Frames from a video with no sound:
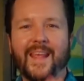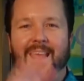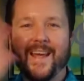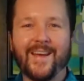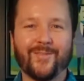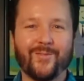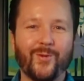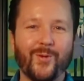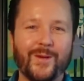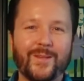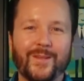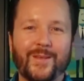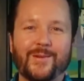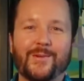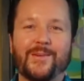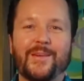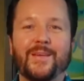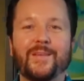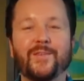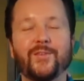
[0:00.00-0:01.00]
Hey everyone,
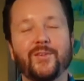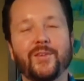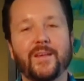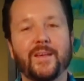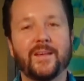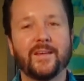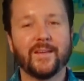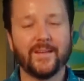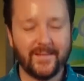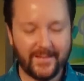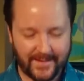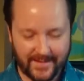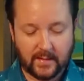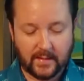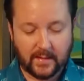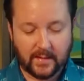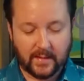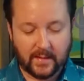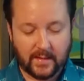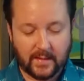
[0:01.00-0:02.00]
Leonard Kinsey here.
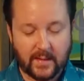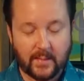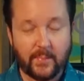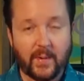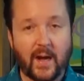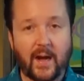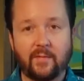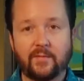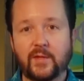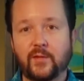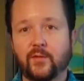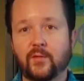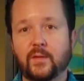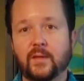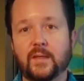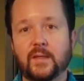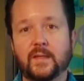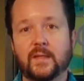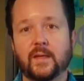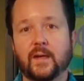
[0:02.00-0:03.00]
Um,
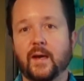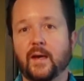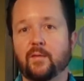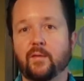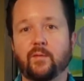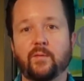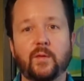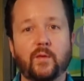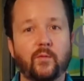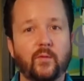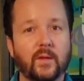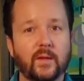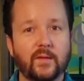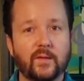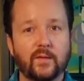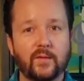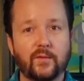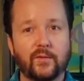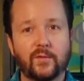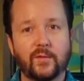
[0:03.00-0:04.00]
obviously, I review
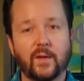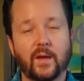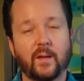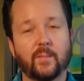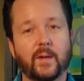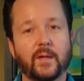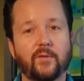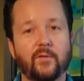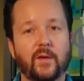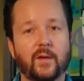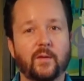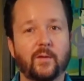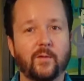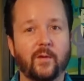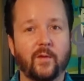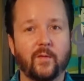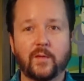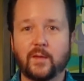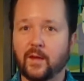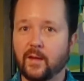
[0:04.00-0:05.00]
things on my channel
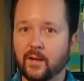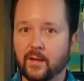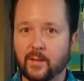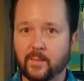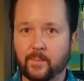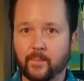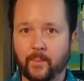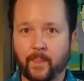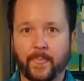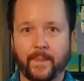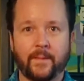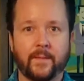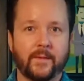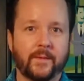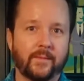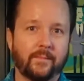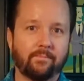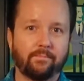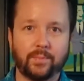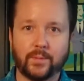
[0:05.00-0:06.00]
all the time.
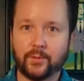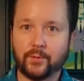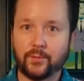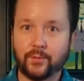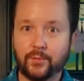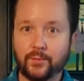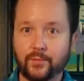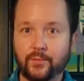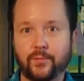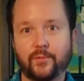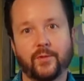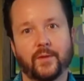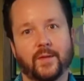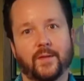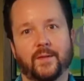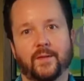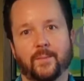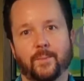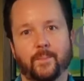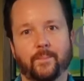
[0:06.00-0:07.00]
Booze
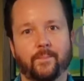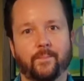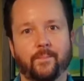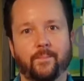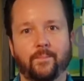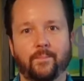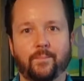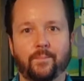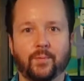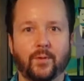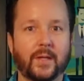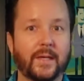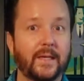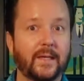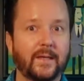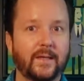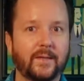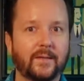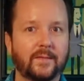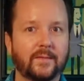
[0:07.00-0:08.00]
and
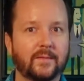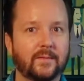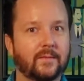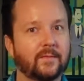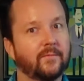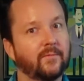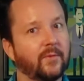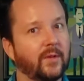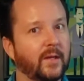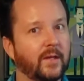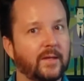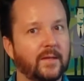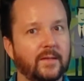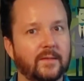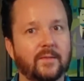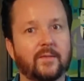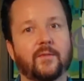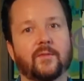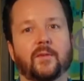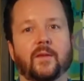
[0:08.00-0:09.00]
plane
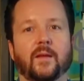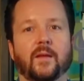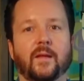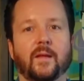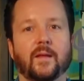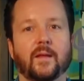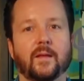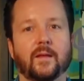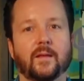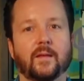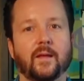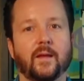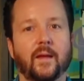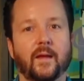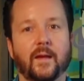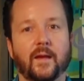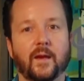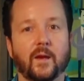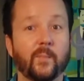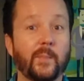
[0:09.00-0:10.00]
flights and
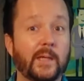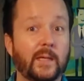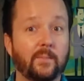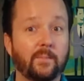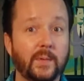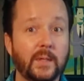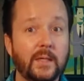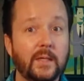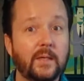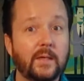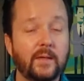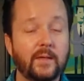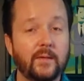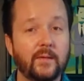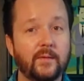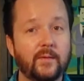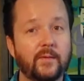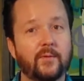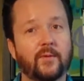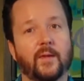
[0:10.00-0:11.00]

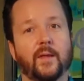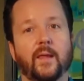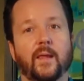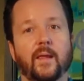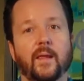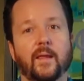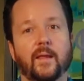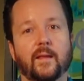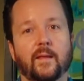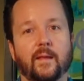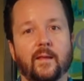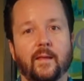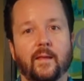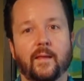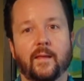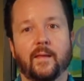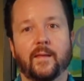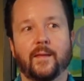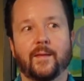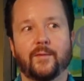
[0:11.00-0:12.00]
Airbnbs and
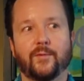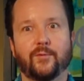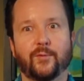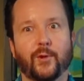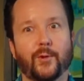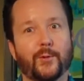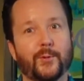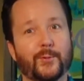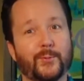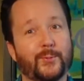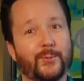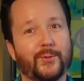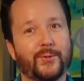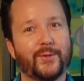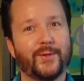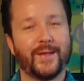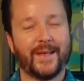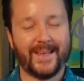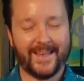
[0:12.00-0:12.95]
drones.